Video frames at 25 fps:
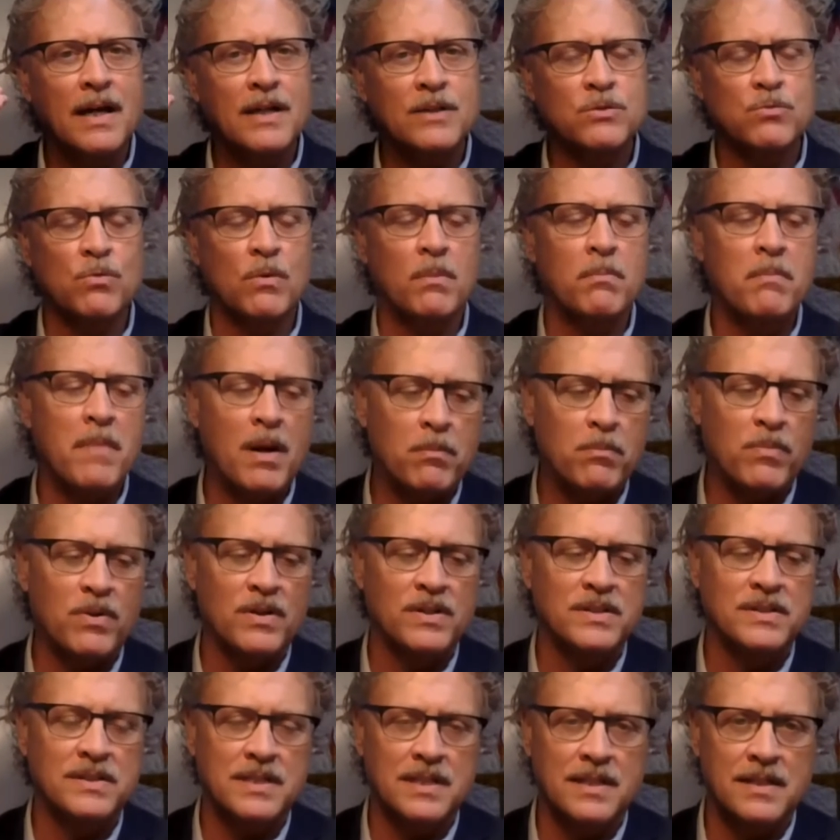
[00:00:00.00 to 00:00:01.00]
as
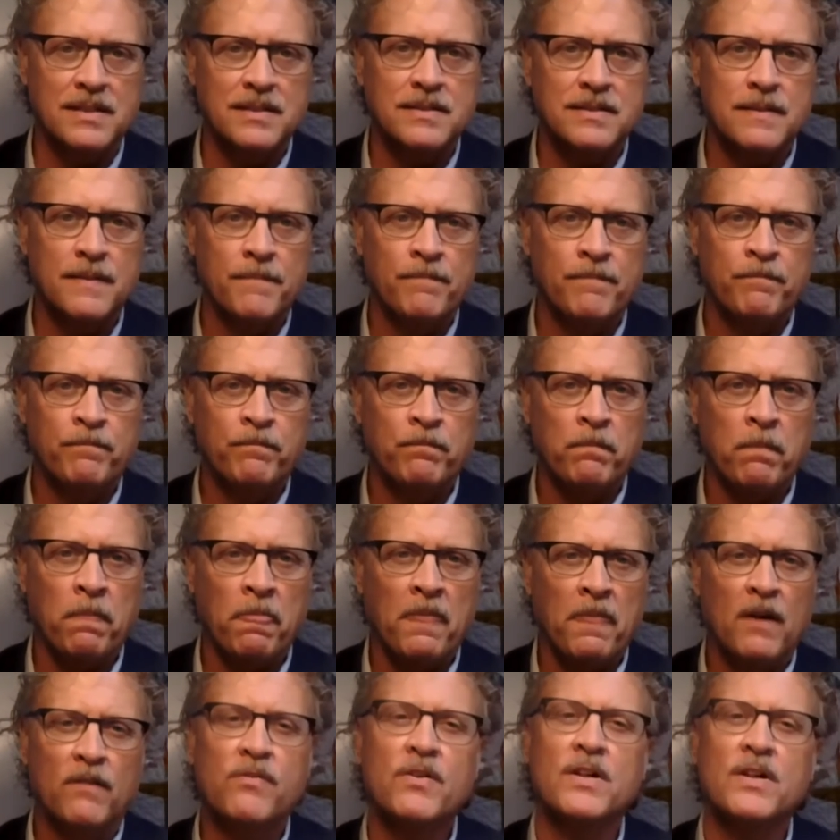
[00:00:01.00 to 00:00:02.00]
remembrances.
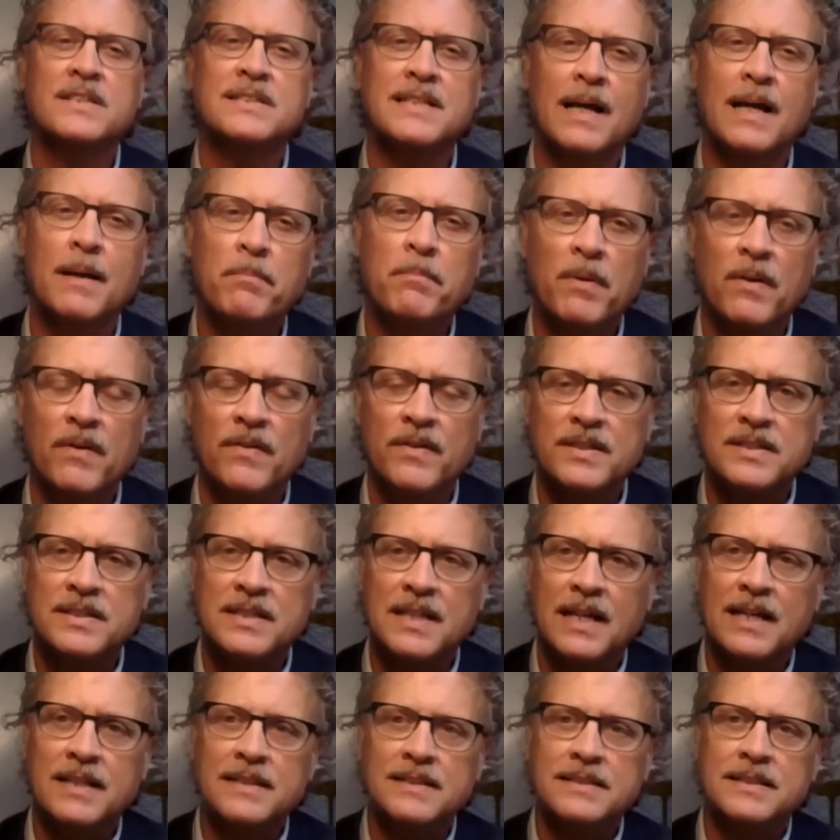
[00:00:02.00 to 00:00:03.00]
For example, the
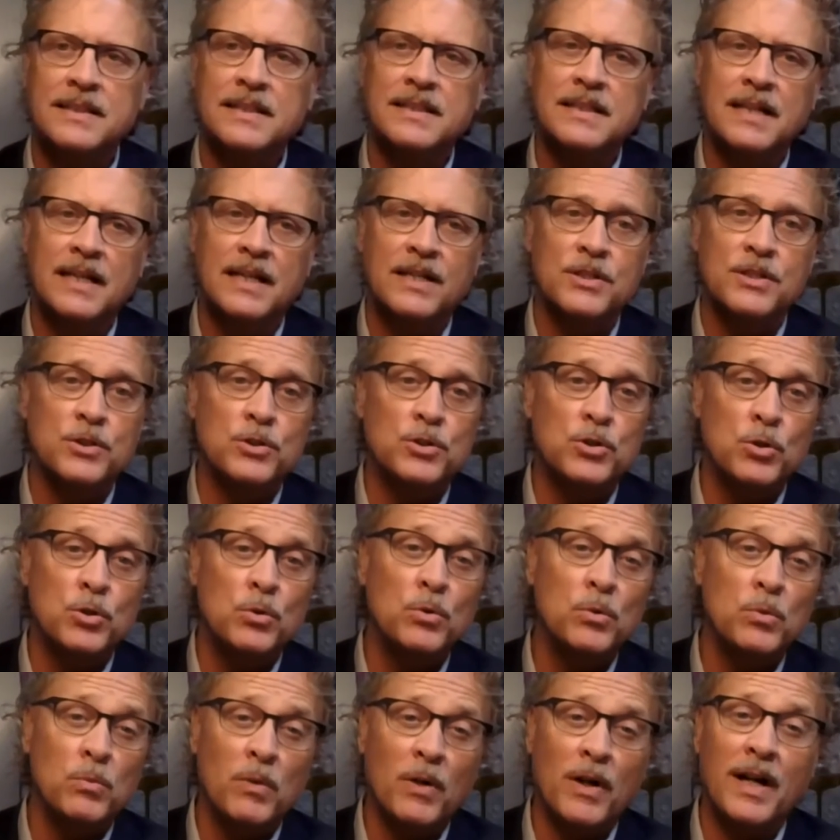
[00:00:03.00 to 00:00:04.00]
second Sunday in
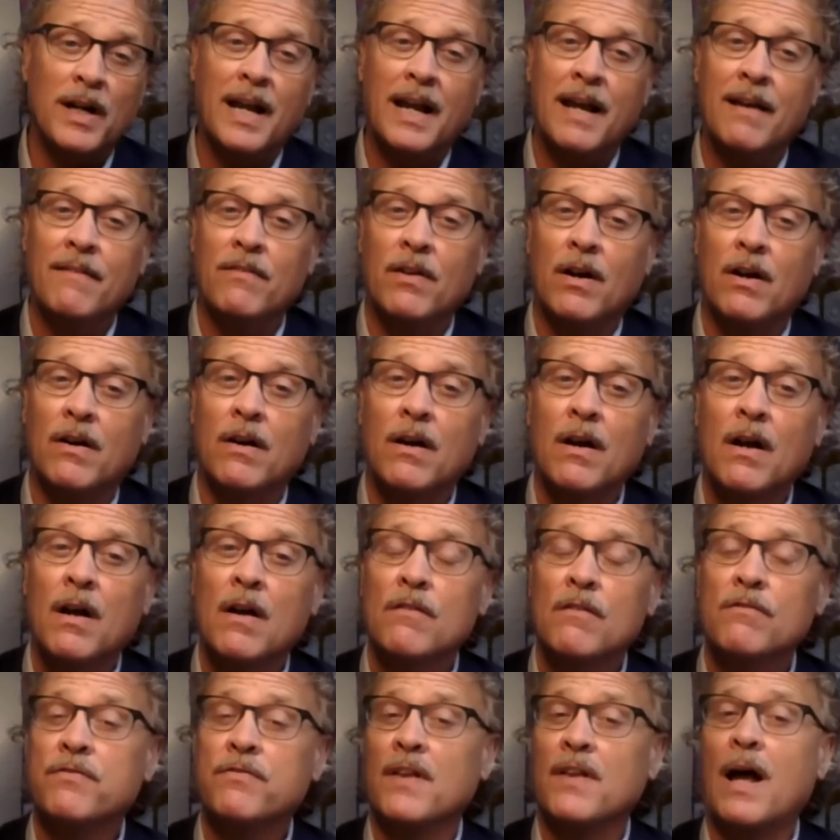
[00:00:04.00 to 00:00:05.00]
June, we're going to have our
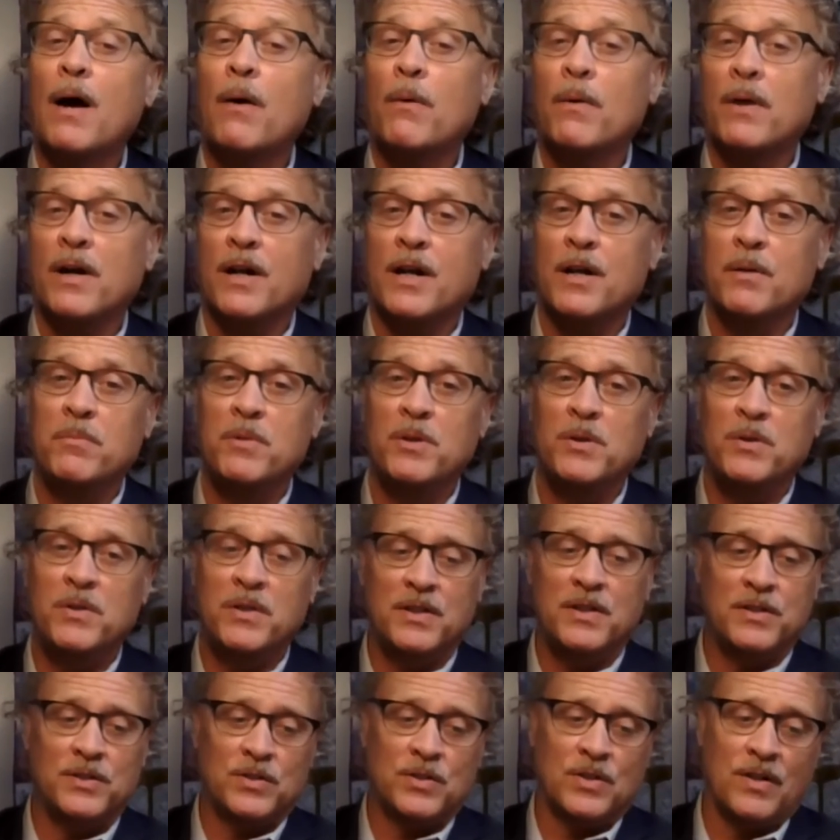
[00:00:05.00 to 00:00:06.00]
flower
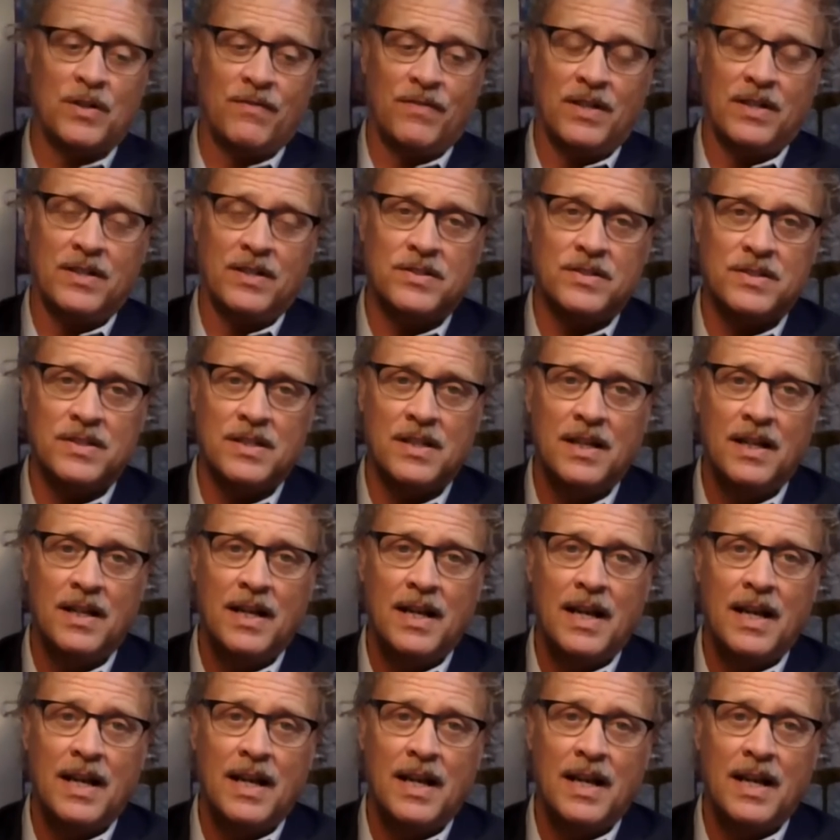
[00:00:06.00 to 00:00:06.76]
communion service.